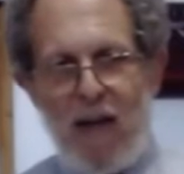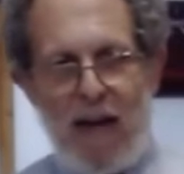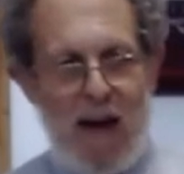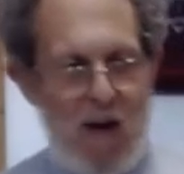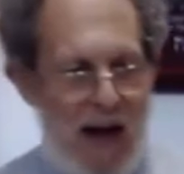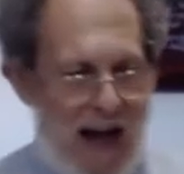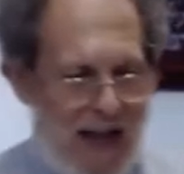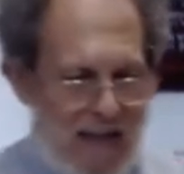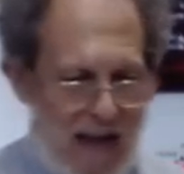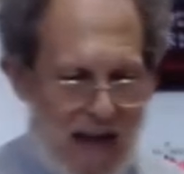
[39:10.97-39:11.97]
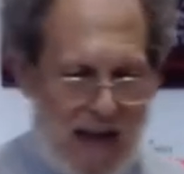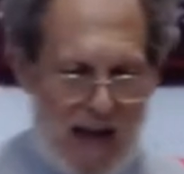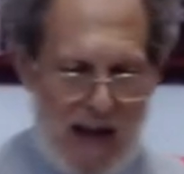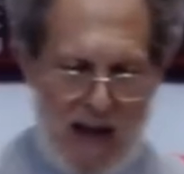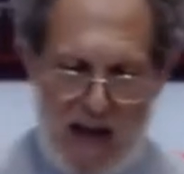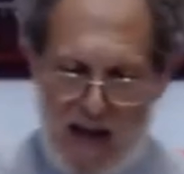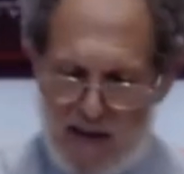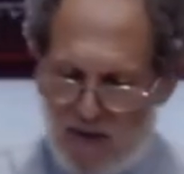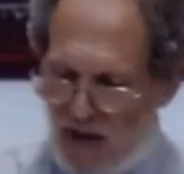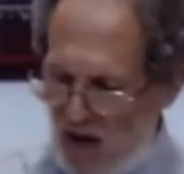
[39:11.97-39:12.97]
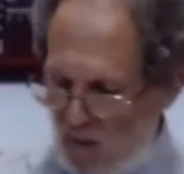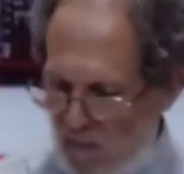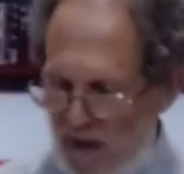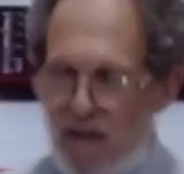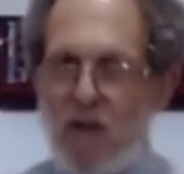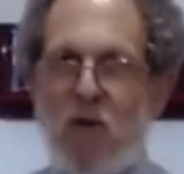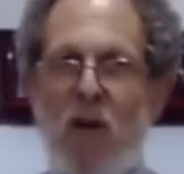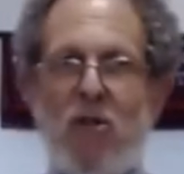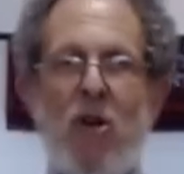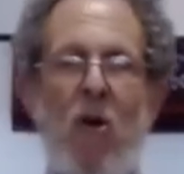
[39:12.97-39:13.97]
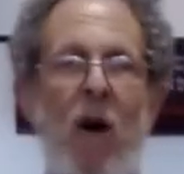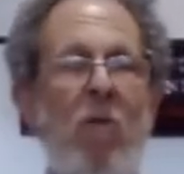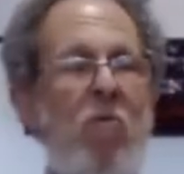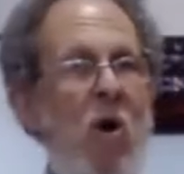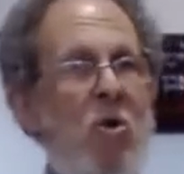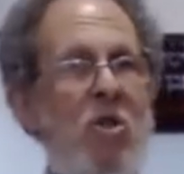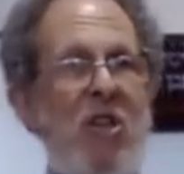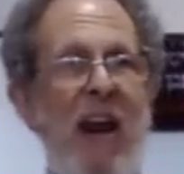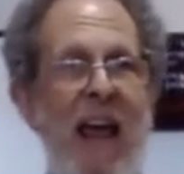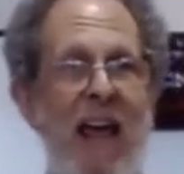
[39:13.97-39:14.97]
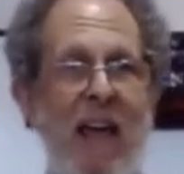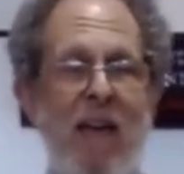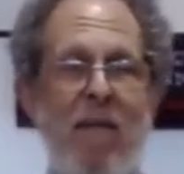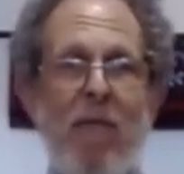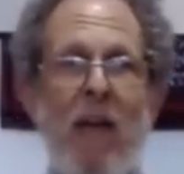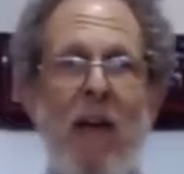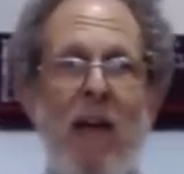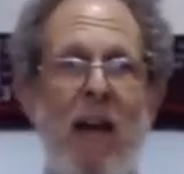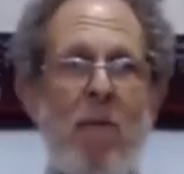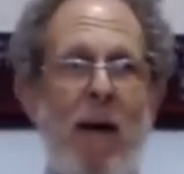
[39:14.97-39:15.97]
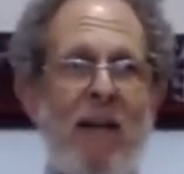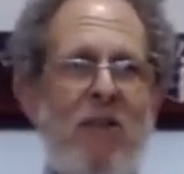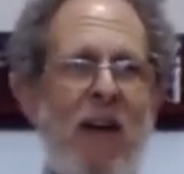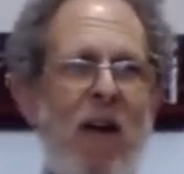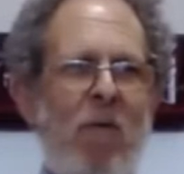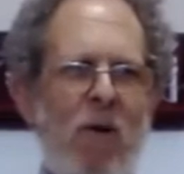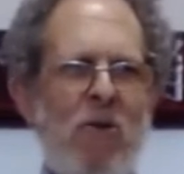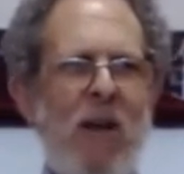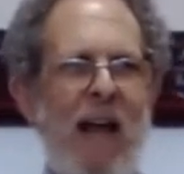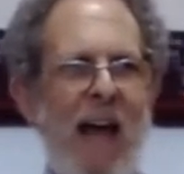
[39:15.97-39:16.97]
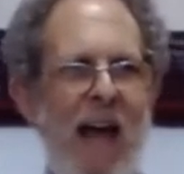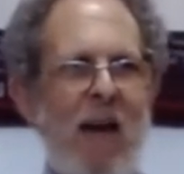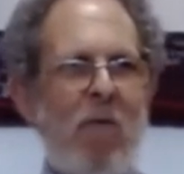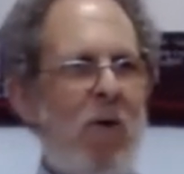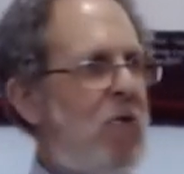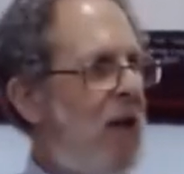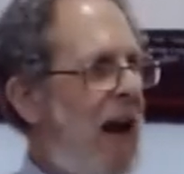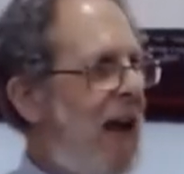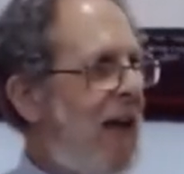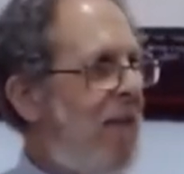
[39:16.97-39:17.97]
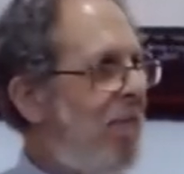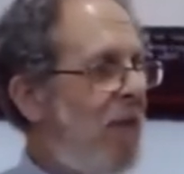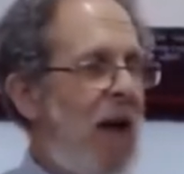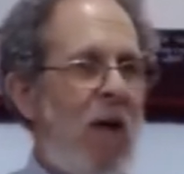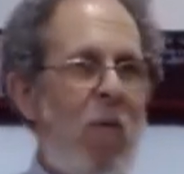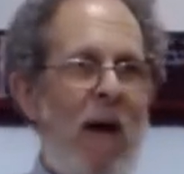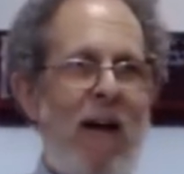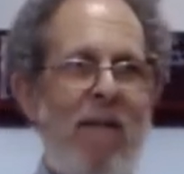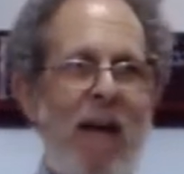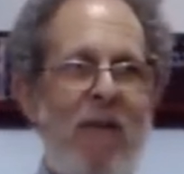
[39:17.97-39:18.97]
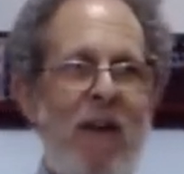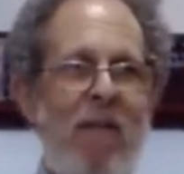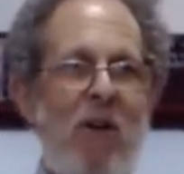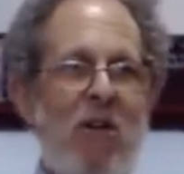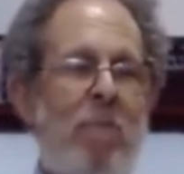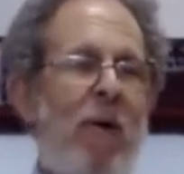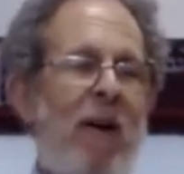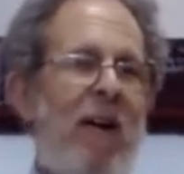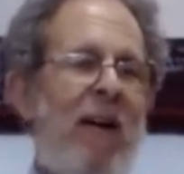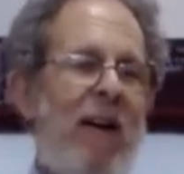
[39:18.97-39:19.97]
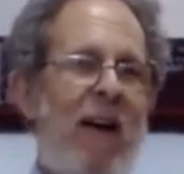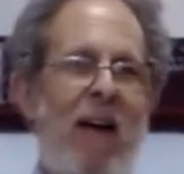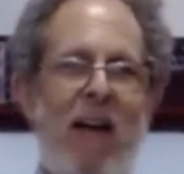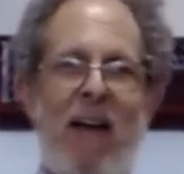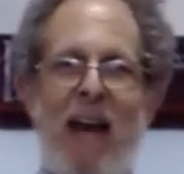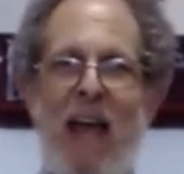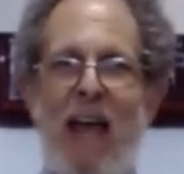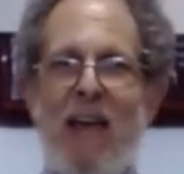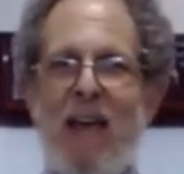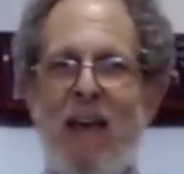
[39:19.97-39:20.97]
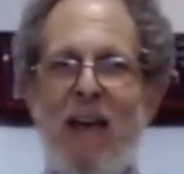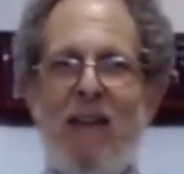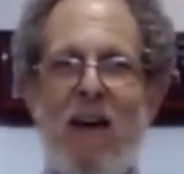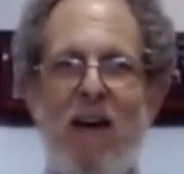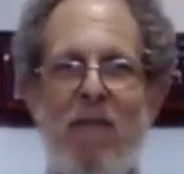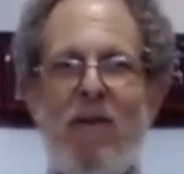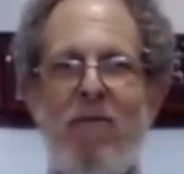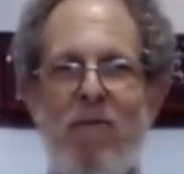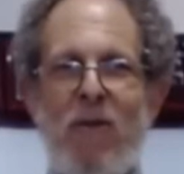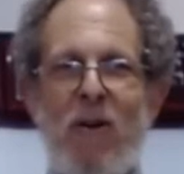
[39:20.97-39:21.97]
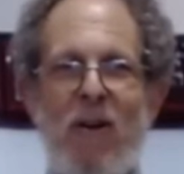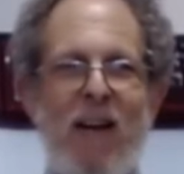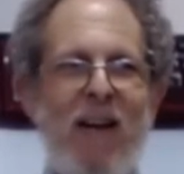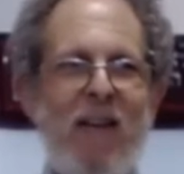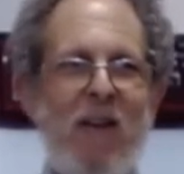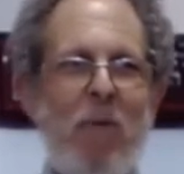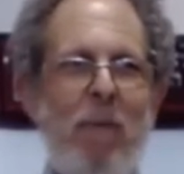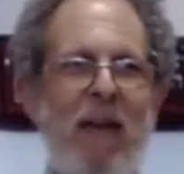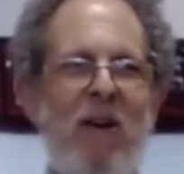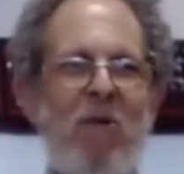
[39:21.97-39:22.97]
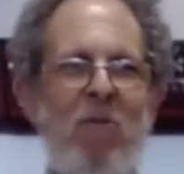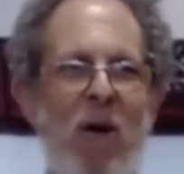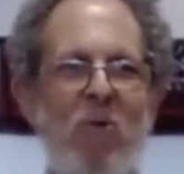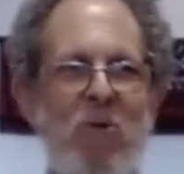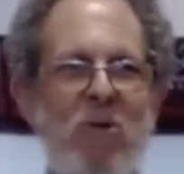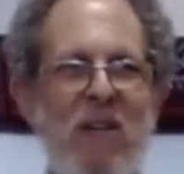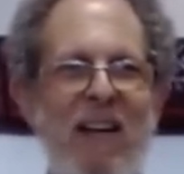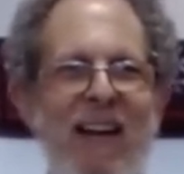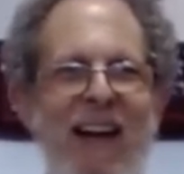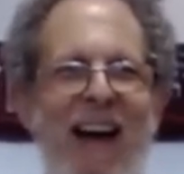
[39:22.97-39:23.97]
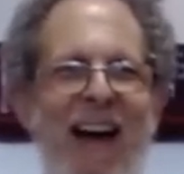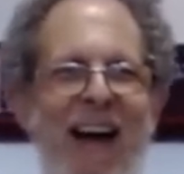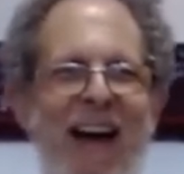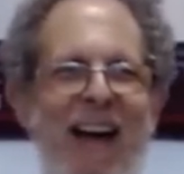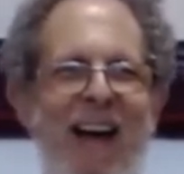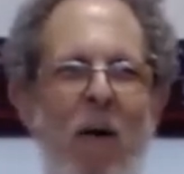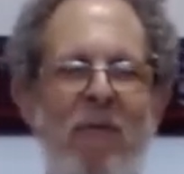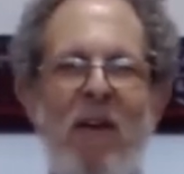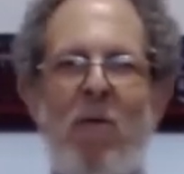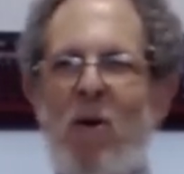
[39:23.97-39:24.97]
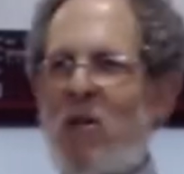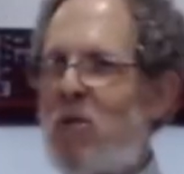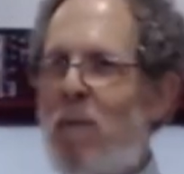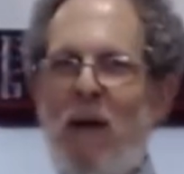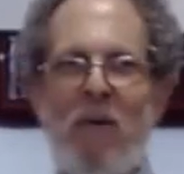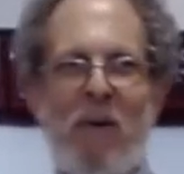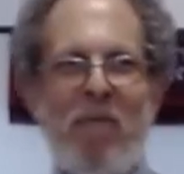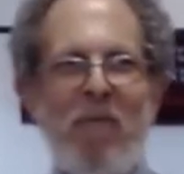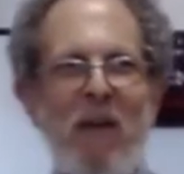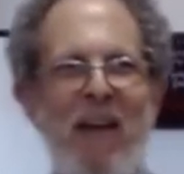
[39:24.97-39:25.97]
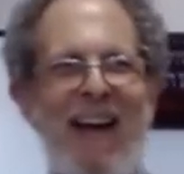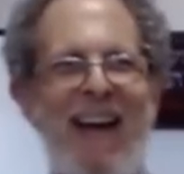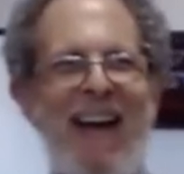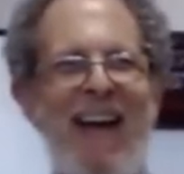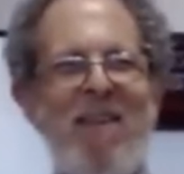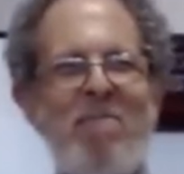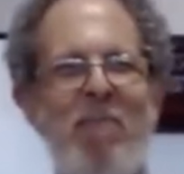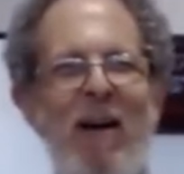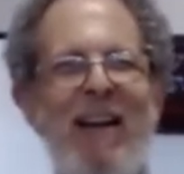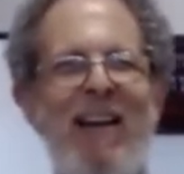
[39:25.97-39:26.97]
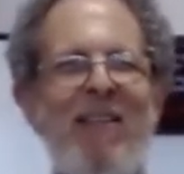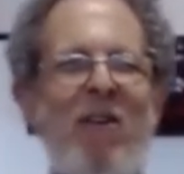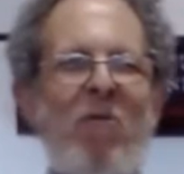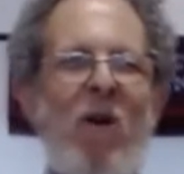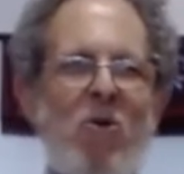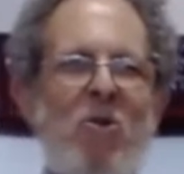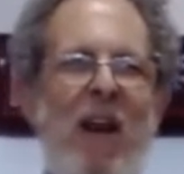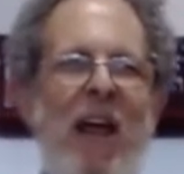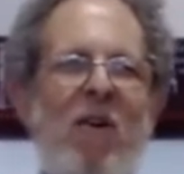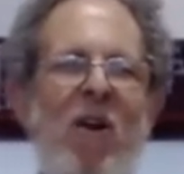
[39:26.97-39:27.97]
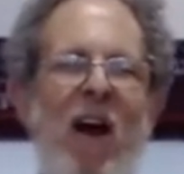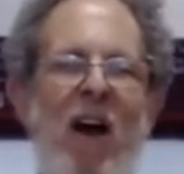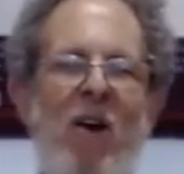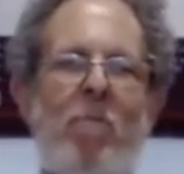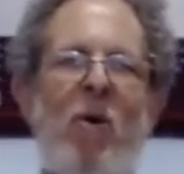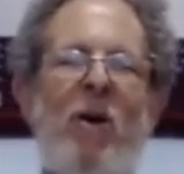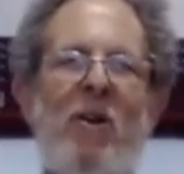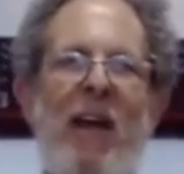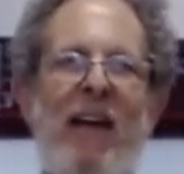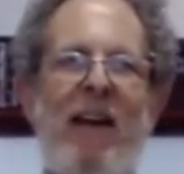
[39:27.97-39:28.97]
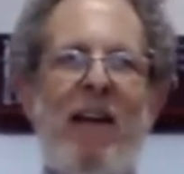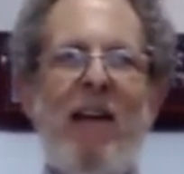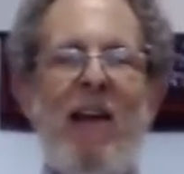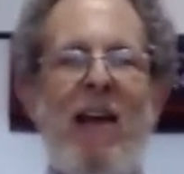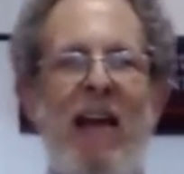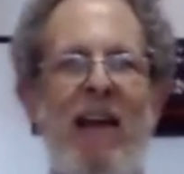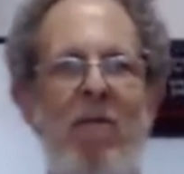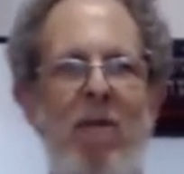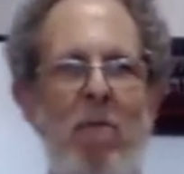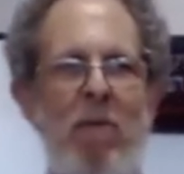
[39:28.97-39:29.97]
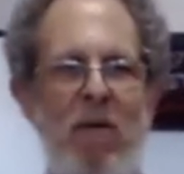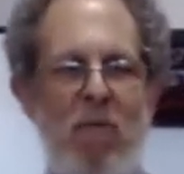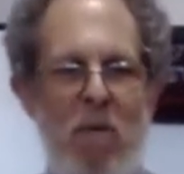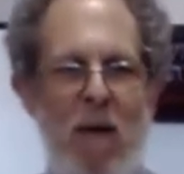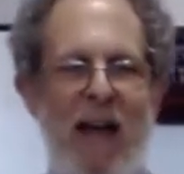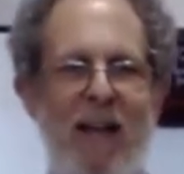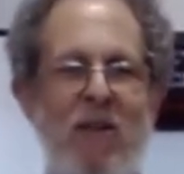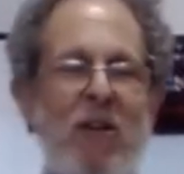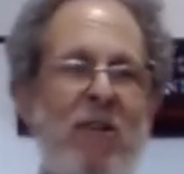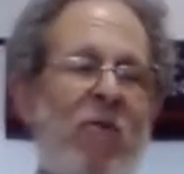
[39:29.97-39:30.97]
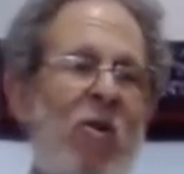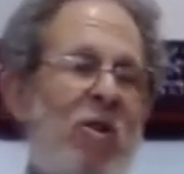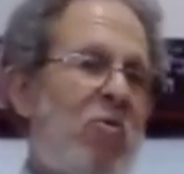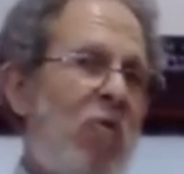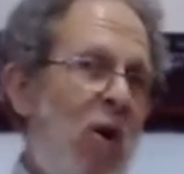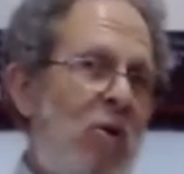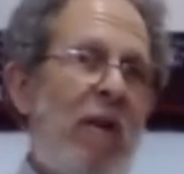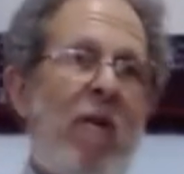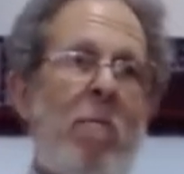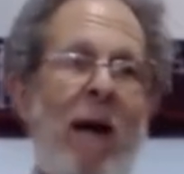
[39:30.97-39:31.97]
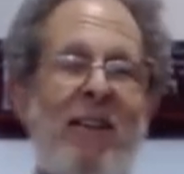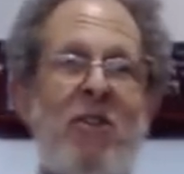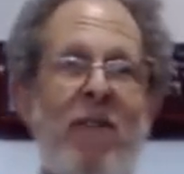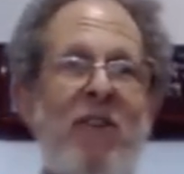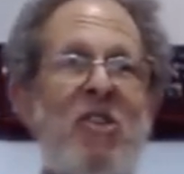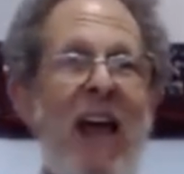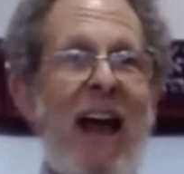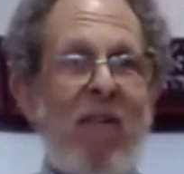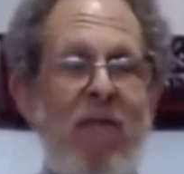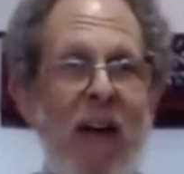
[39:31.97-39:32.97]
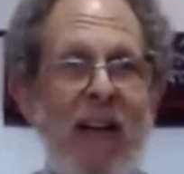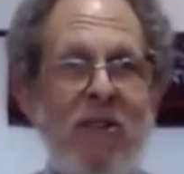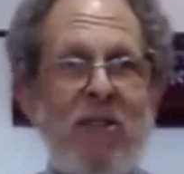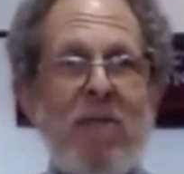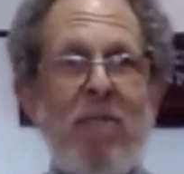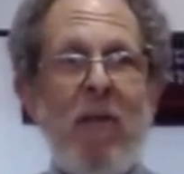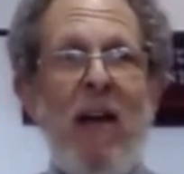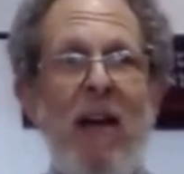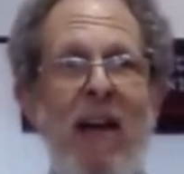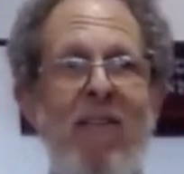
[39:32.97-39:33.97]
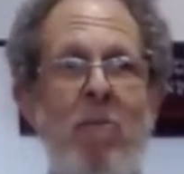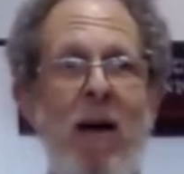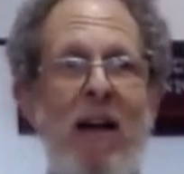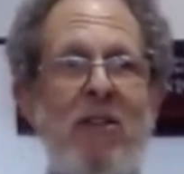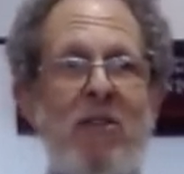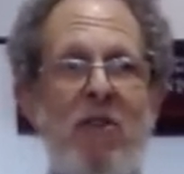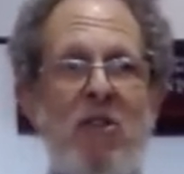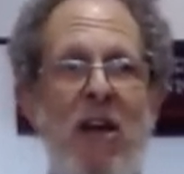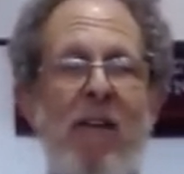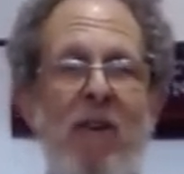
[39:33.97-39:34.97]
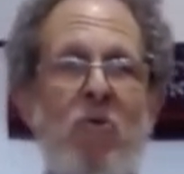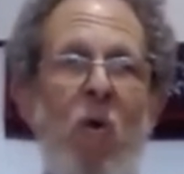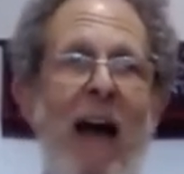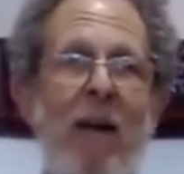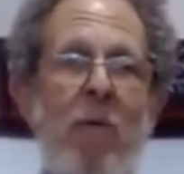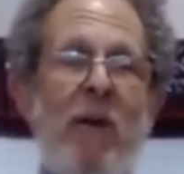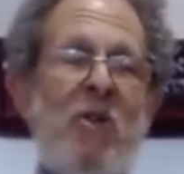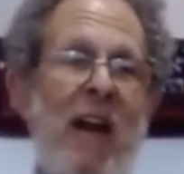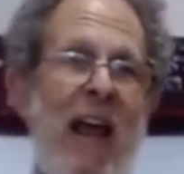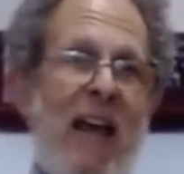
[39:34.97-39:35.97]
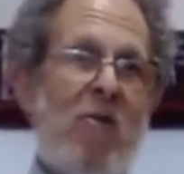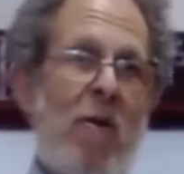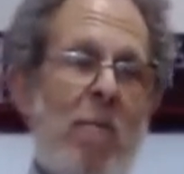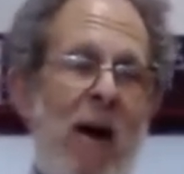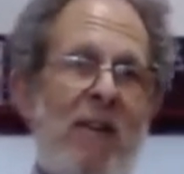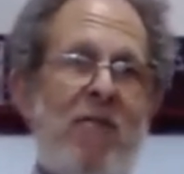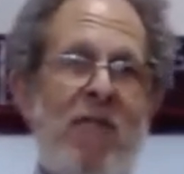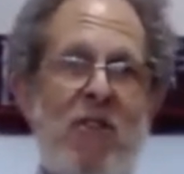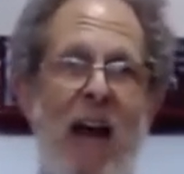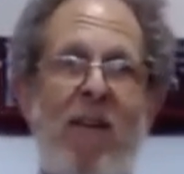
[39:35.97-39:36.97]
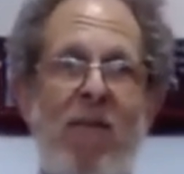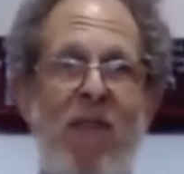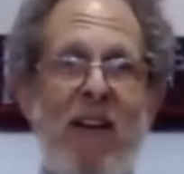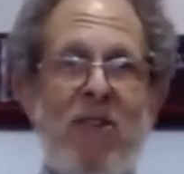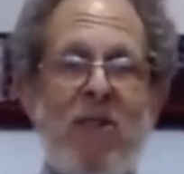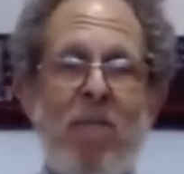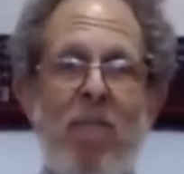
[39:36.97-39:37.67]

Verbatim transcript: Now on the uh, Seder plate, there's also a roasted egg. Now you might say, a roasted egg, how do you roast an egg? Well, I think if you just put a, uh, an egg in the oven for a little bit, it'll roast. Uh, hopefully it won't explode. Uh, but either a roasted egg or a hard-boiled egg. And it, it, re it reminds us, of course it's roasted, it reminds us of the sacrifice. It reminds us of the sacrifice. Why do we use an egg to remind us of the sacrifice?